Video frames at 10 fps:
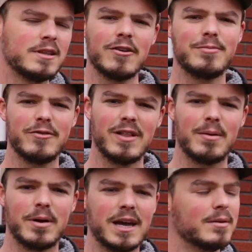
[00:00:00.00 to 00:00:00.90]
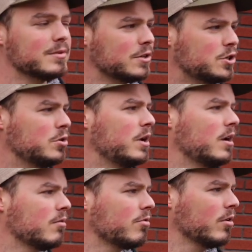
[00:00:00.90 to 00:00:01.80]
enough of me flapping my gums. Let's shoot it
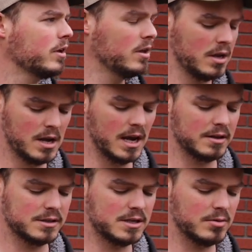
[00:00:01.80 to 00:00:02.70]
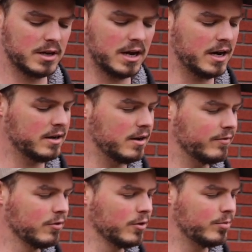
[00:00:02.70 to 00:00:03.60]
here at 30 and let's see what kind
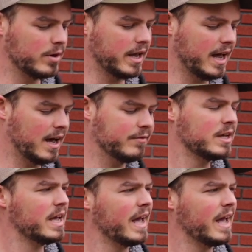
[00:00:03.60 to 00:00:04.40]
of group we have.